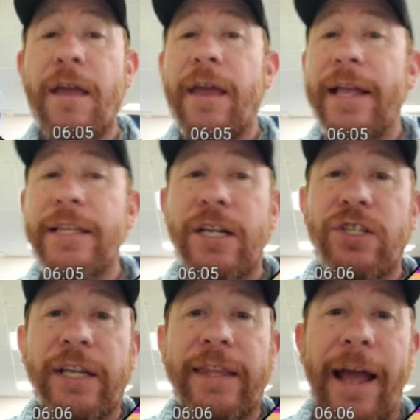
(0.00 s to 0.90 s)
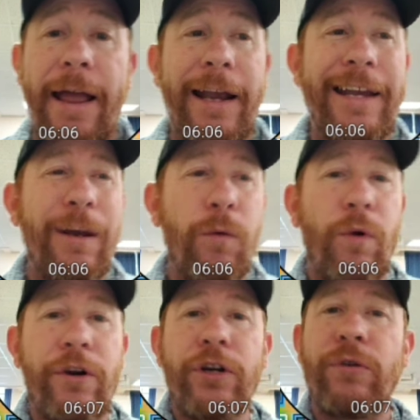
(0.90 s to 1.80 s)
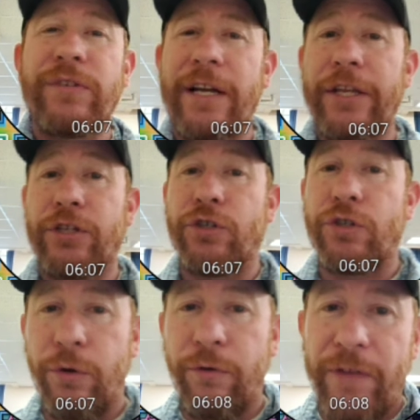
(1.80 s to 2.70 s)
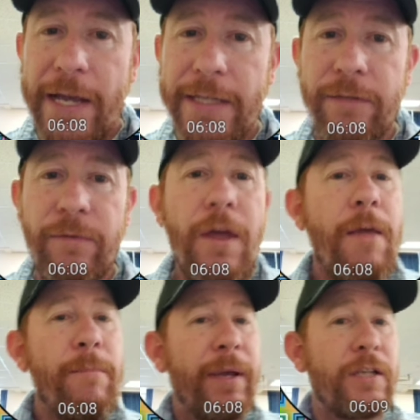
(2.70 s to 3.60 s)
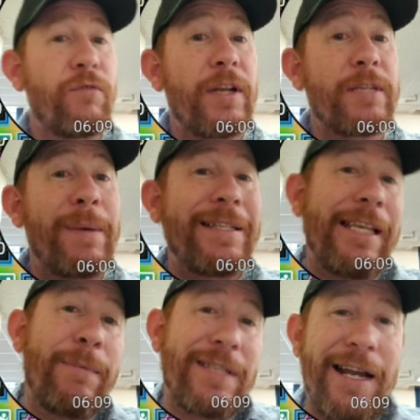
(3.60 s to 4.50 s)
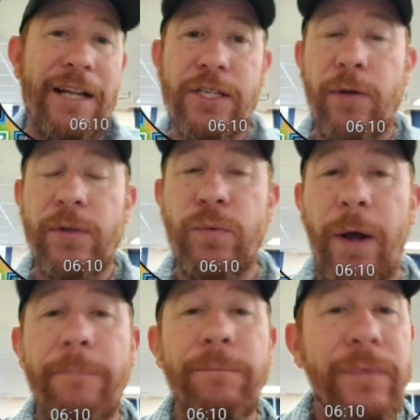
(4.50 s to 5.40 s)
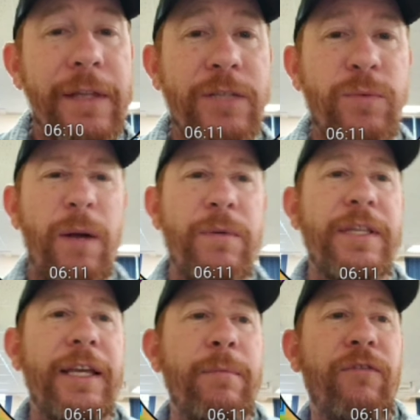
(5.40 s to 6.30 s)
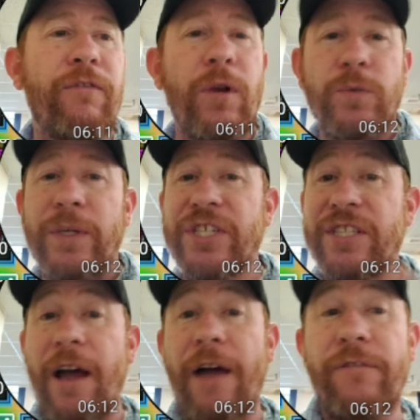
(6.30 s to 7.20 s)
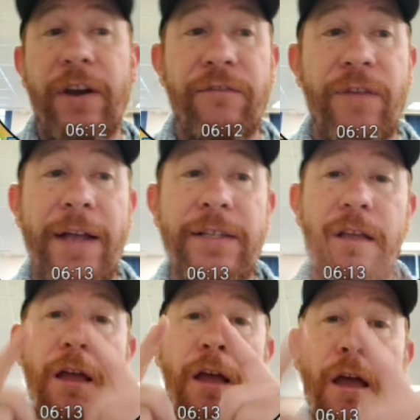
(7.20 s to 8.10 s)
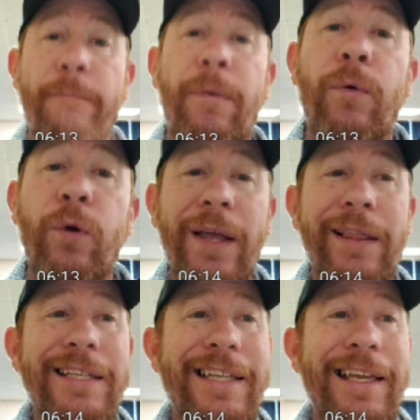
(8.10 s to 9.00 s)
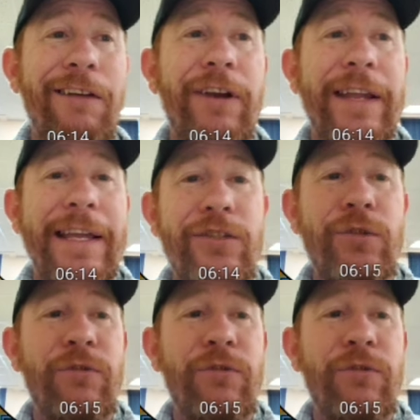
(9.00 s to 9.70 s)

and such like that, and I didn't want her to go entirely too fast because the rest of my team is kind of slow as well. That's what I was thinking before. That's why she's not very fast. But real quick, let's get her into